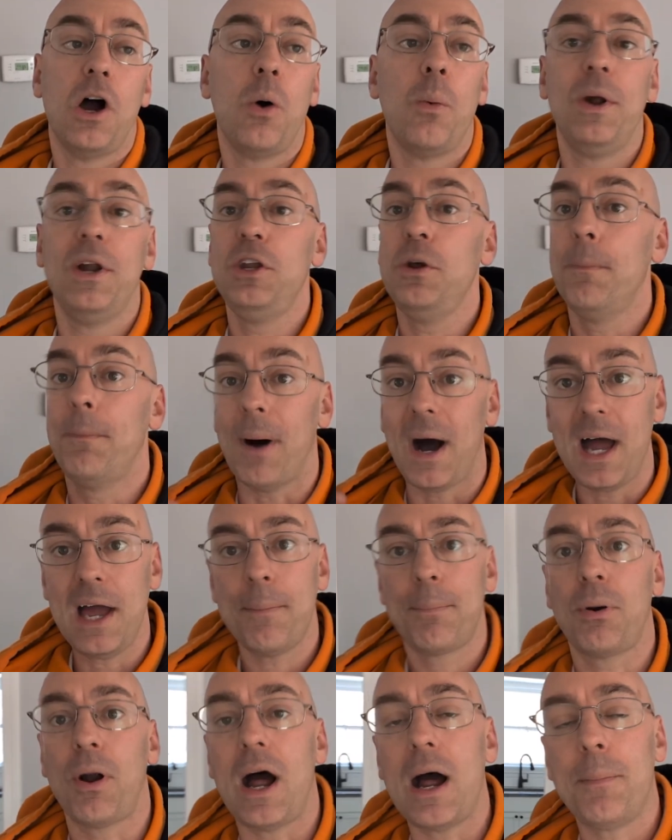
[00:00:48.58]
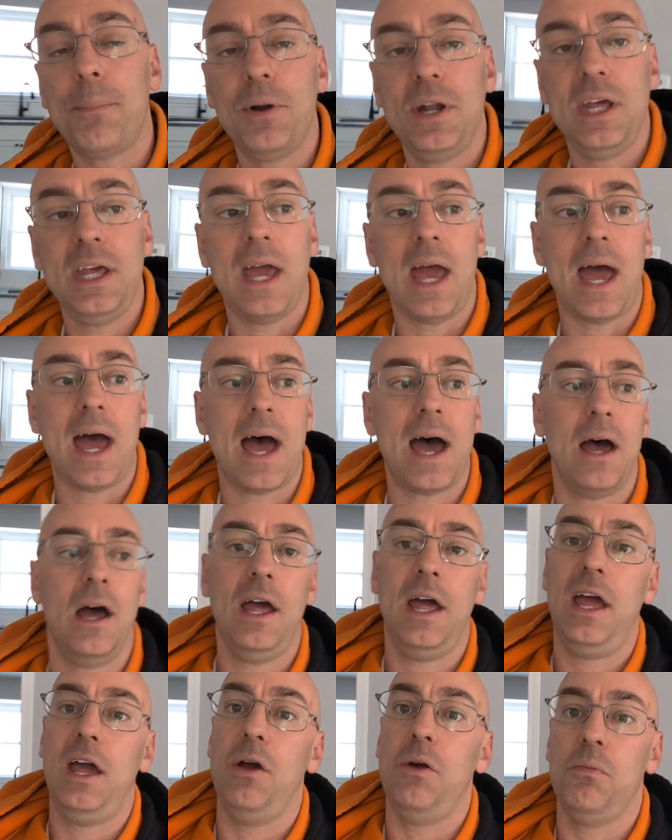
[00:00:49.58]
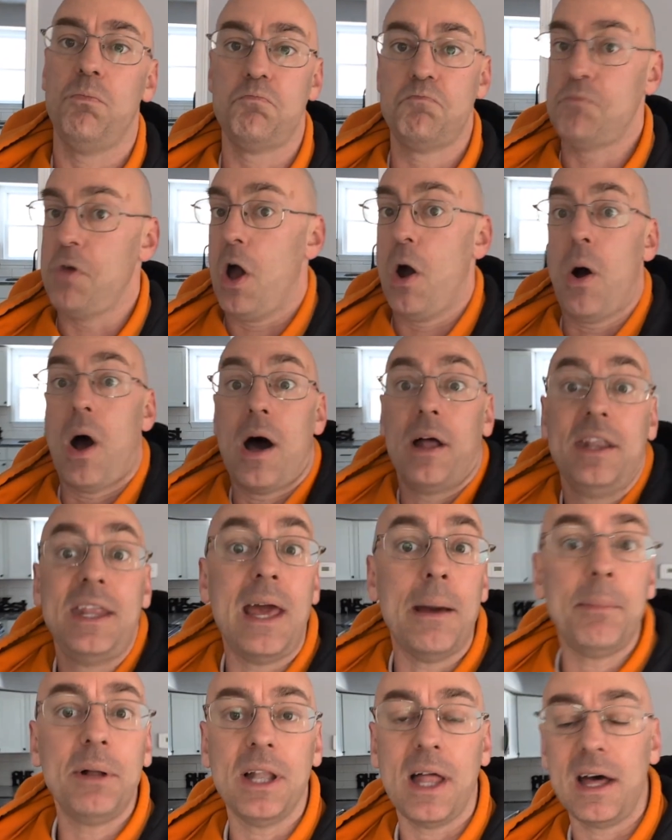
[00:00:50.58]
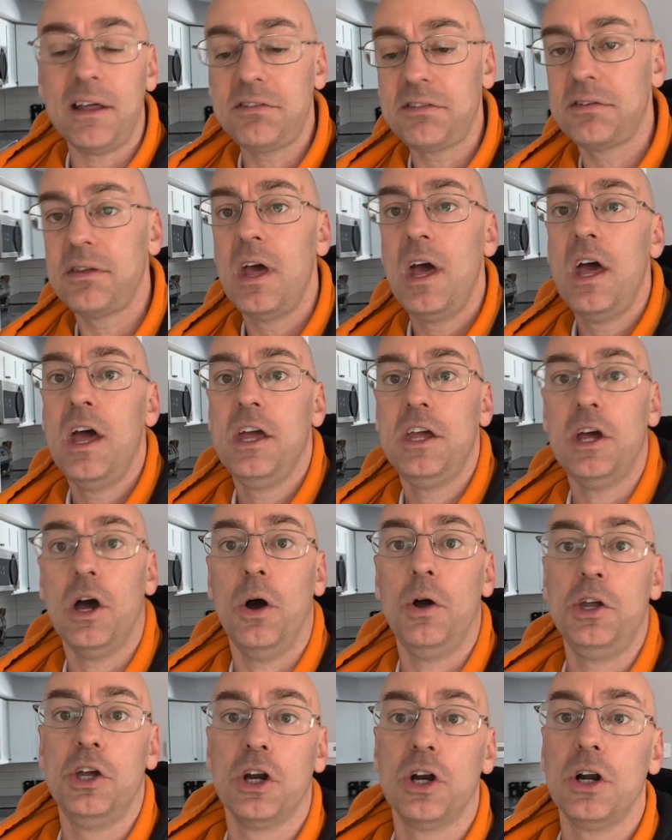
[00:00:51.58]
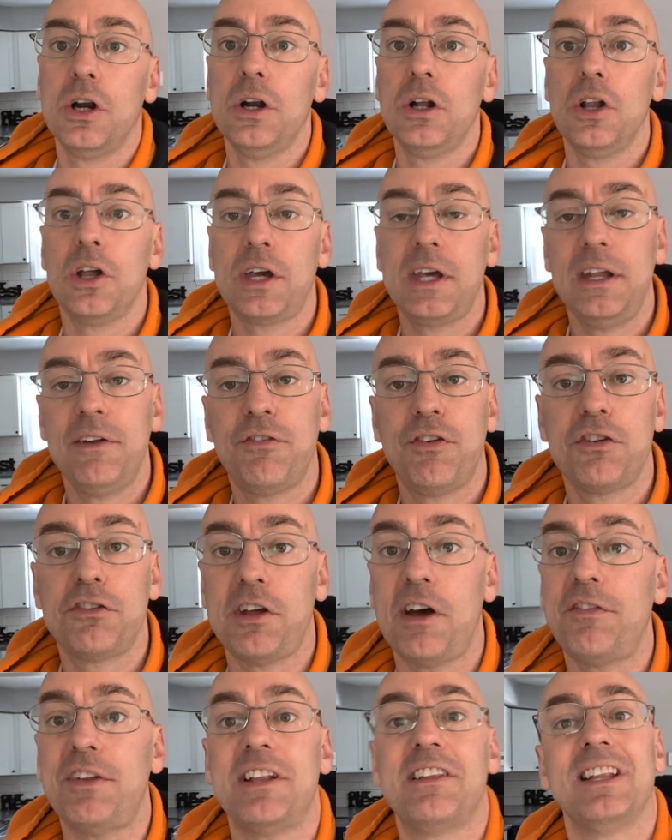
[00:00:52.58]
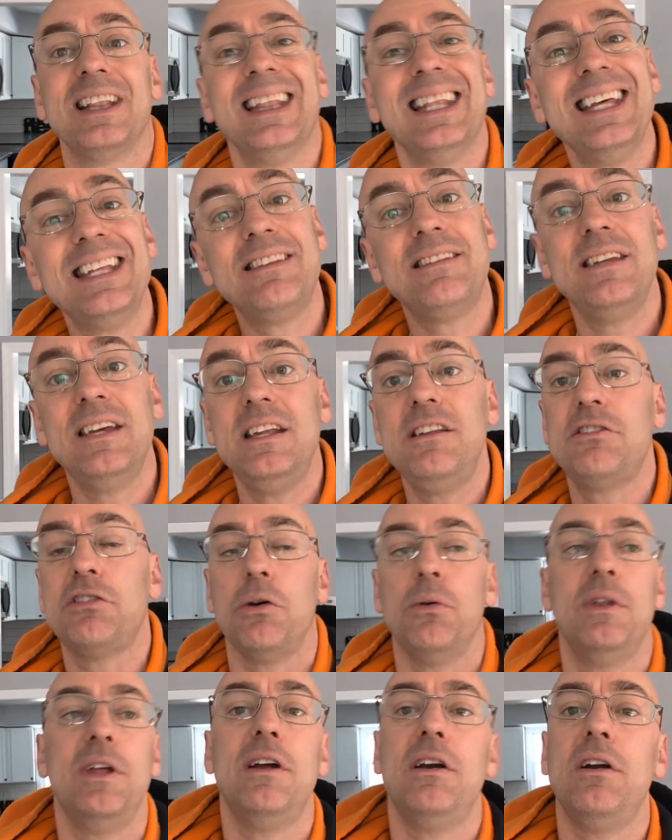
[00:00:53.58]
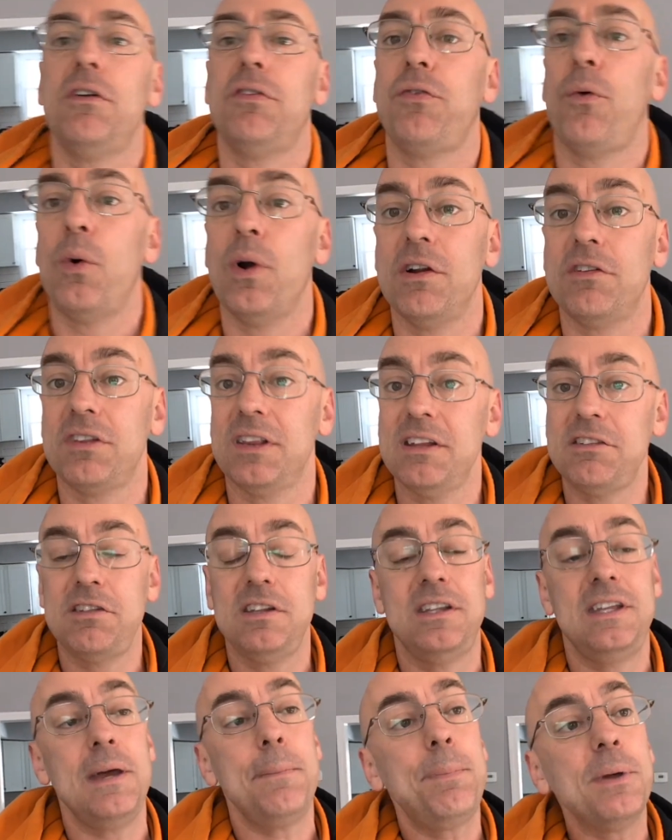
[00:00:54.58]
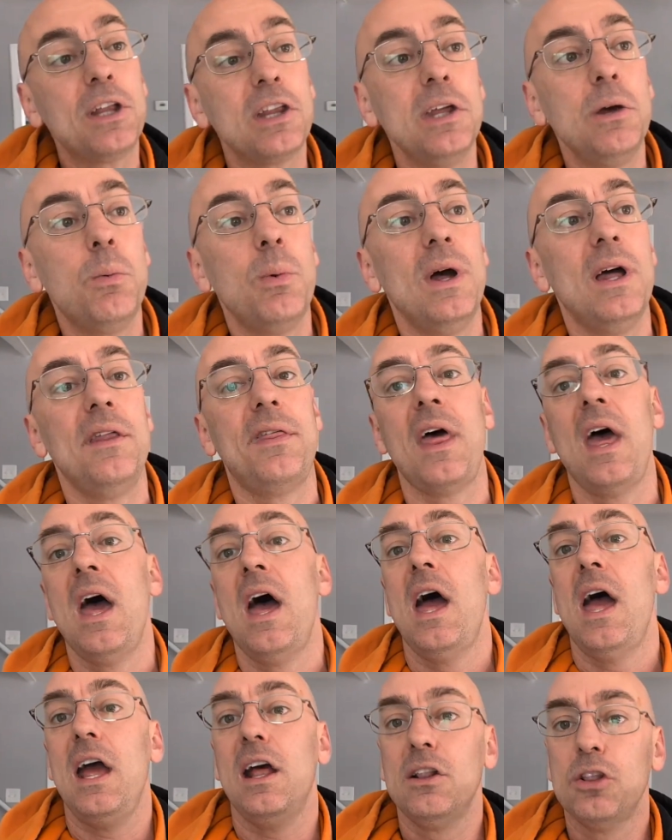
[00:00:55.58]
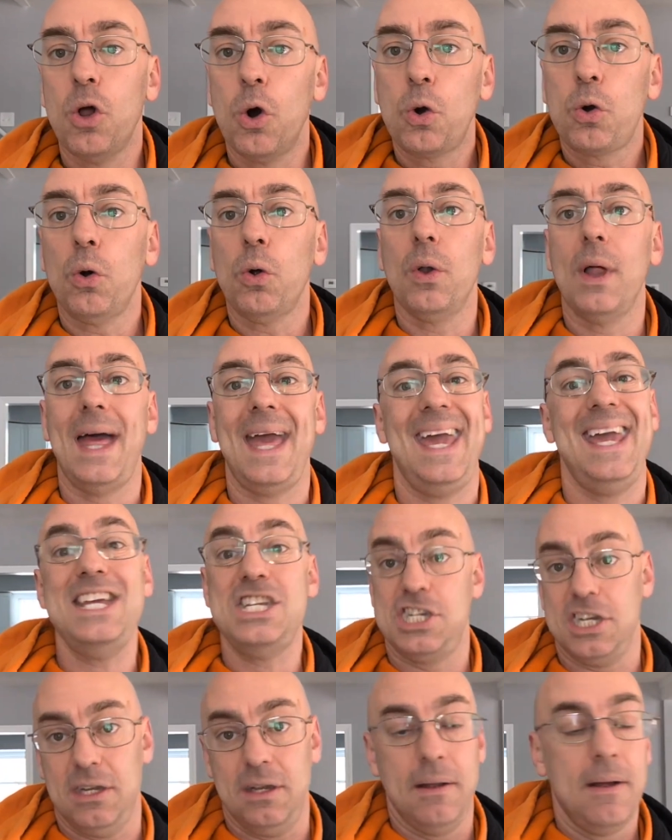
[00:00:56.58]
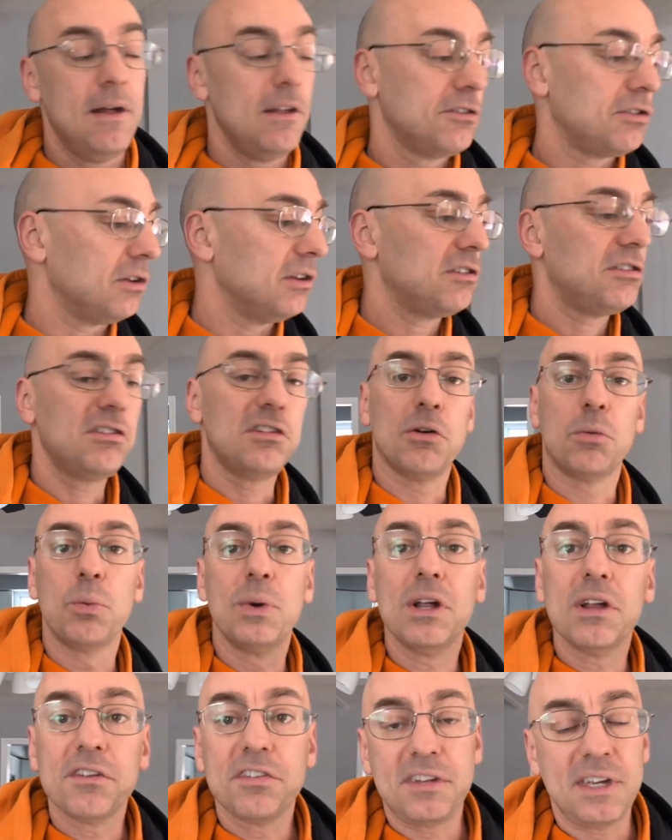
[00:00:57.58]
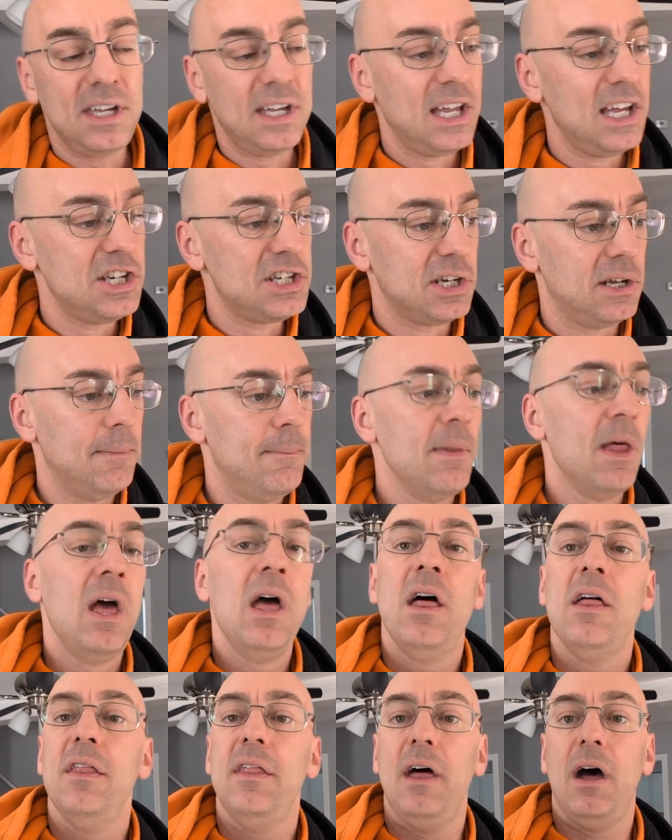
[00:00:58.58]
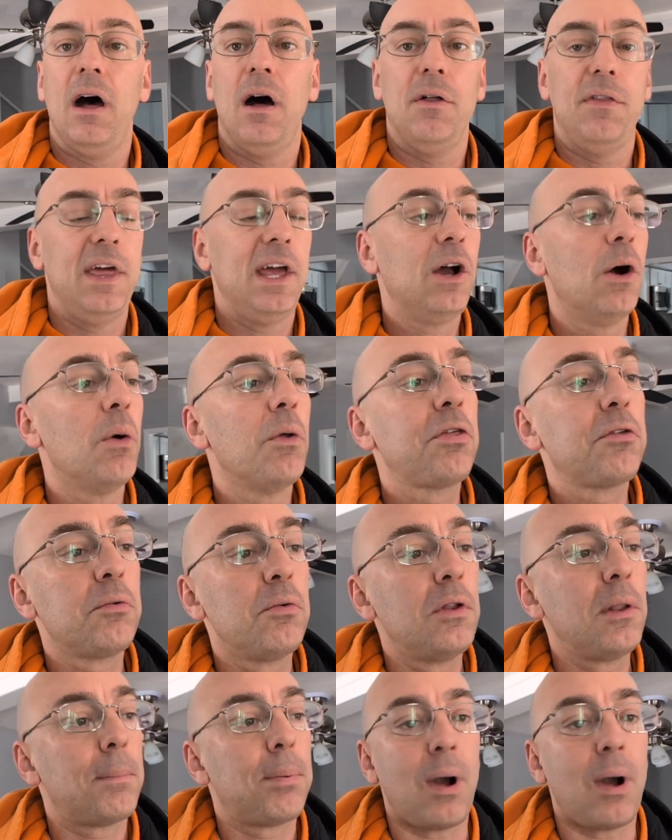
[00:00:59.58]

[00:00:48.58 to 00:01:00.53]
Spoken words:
when you buy a property at on the MLS, you're looking for stuff that's listed, so therefore it's listed typically with a local agent. So this is a real estate agent. They go through the